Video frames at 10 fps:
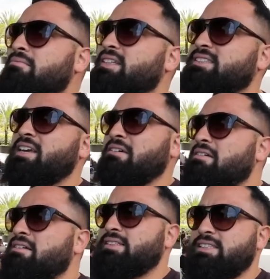let's see
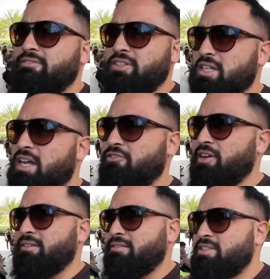if there's enough
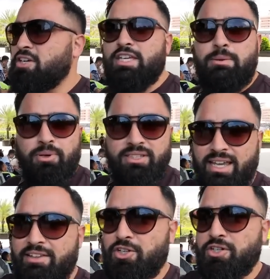to keep us
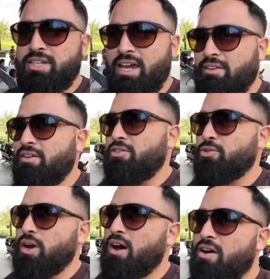entertained
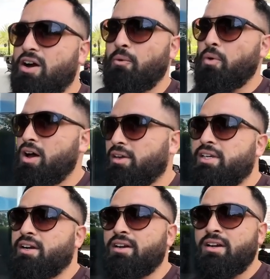throughout our walk
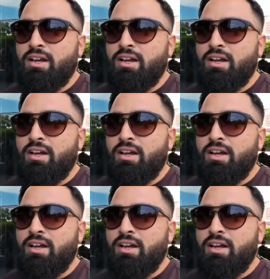here.